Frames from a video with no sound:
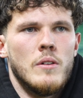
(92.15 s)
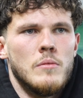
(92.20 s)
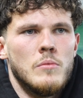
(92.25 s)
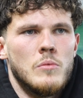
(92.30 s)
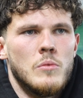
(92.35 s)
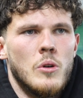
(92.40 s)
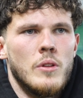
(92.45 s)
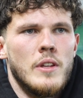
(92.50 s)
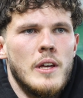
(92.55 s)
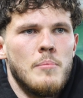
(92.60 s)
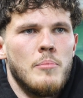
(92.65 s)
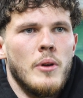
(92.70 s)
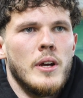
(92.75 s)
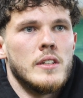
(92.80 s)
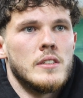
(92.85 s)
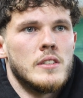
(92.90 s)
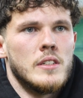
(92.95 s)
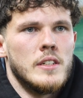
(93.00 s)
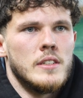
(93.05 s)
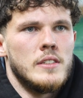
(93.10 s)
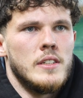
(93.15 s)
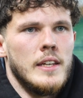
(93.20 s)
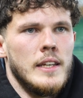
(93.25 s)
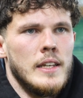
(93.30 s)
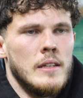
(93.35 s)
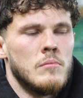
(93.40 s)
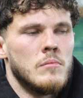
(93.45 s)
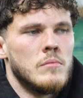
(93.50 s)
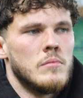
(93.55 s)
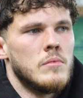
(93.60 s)
and what they bring to the
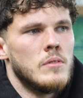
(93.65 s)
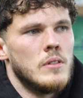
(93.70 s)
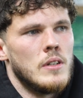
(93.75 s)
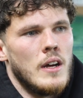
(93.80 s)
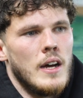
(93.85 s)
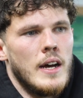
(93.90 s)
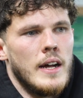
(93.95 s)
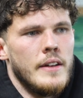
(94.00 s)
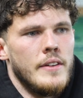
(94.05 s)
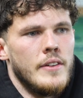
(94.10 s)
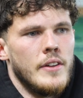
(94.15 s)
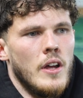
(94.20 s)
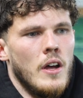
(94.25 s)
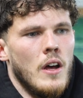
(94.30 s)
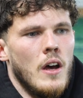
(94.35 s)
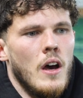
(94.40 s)
team. And